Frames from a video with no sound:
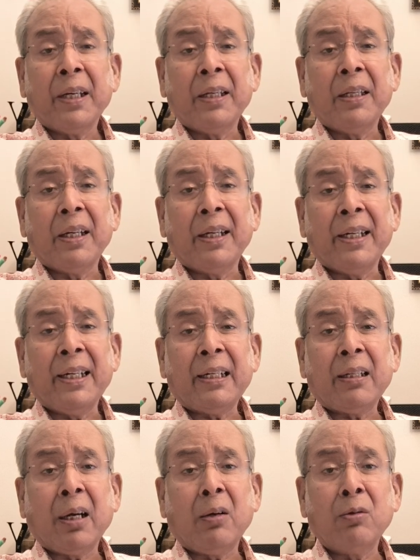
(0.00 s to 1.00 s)
in the
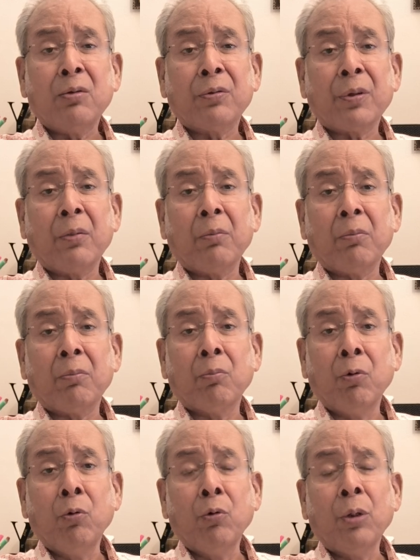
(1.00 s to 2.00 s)
8th house from
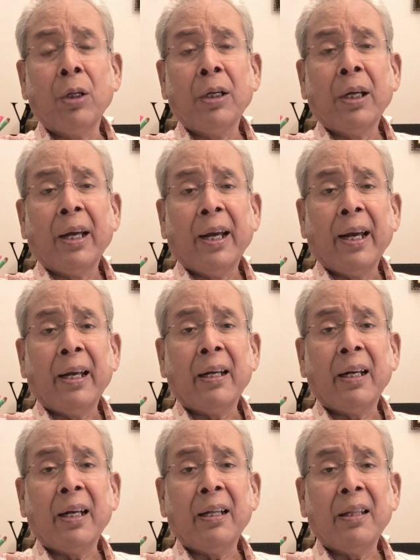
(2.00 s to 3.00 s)
moon
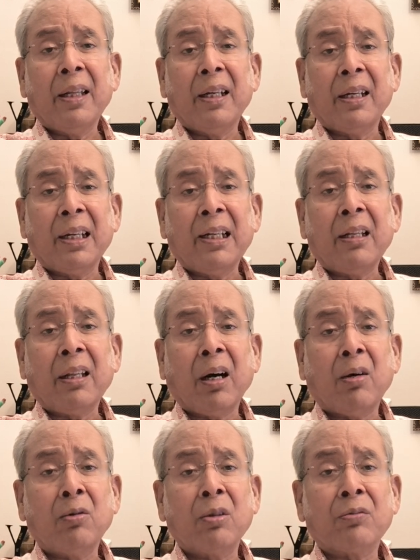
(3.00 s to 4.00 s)
and in the 10th
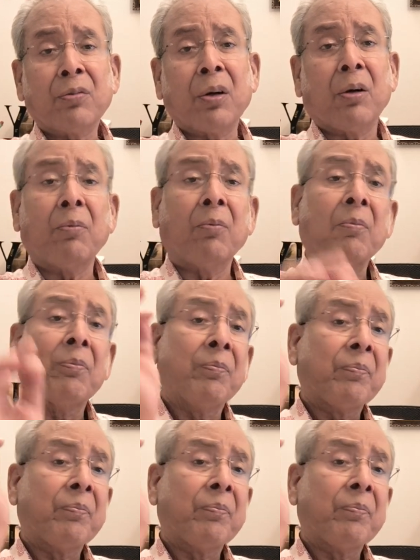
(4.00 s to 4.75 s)
house from